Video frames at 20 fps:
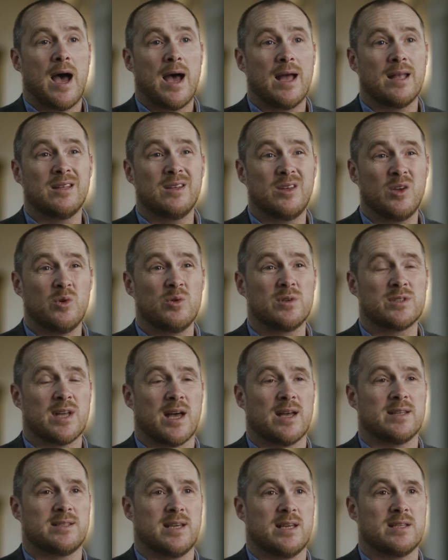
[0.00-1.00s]
and use
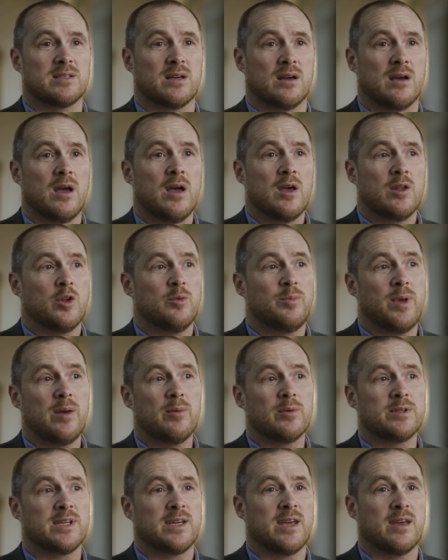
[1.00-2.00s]
that data, they'd be
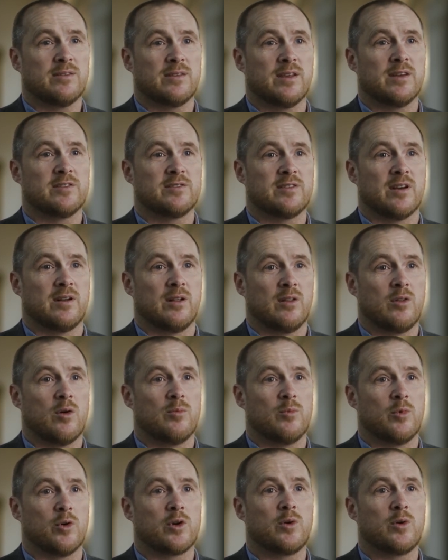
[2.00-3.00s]
able to get things done a lot more